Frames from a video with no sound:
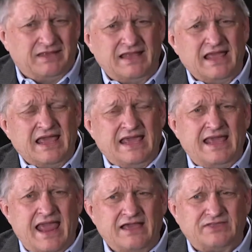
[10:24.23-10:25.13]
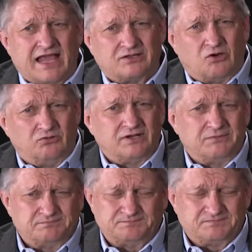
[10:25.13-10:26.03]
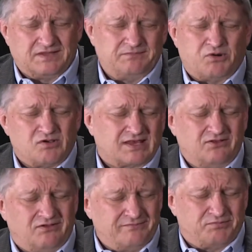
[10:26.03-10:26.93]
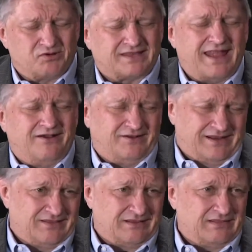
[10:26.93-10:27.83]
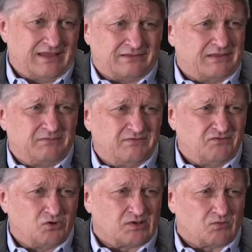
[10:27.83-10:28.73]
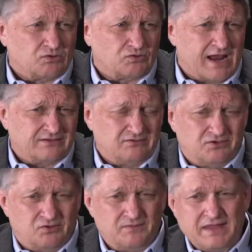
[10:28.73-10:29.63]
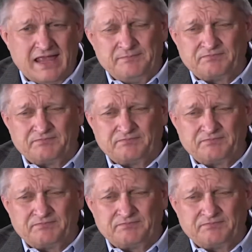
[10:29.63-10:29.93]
I mean, he had that golden personality that voters were attracted to.